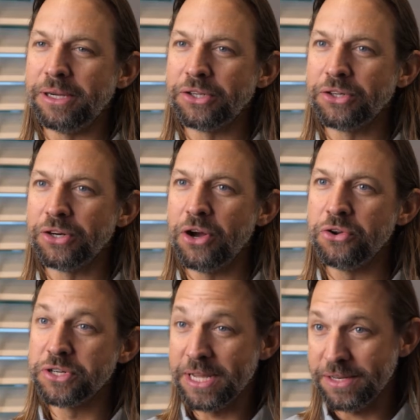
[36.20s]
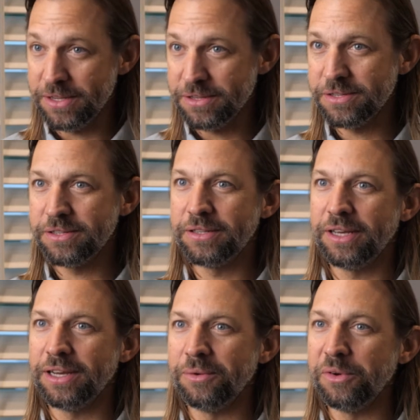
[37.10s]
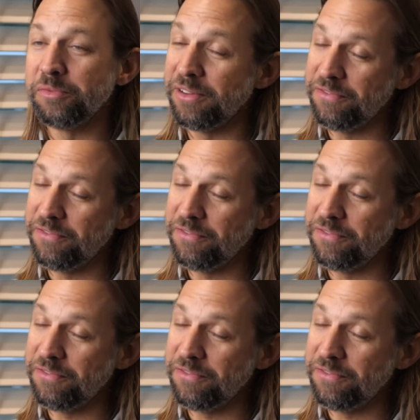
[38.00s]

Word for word: a current owner dentist uh, with my